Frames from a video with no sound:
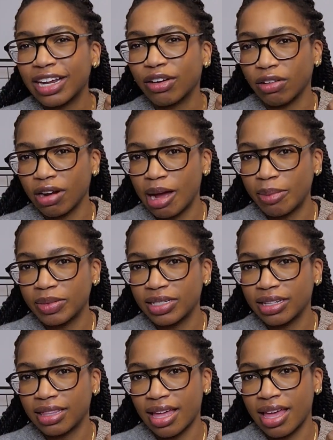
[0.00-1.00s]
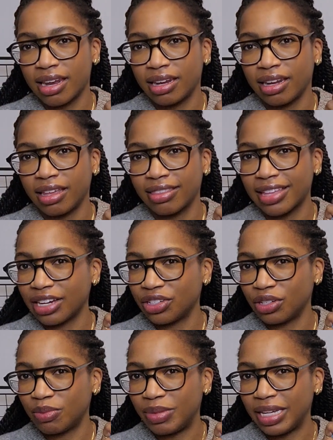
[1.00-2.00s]
cropped, then that
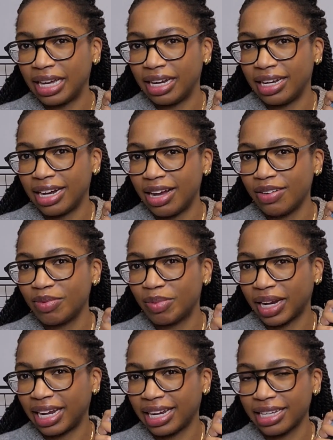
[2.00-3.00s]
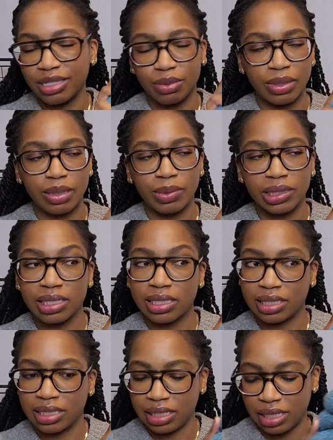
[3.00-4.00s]
should be enough, but I guess we will
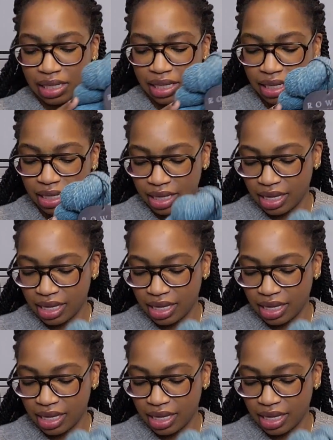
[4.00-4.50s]
see.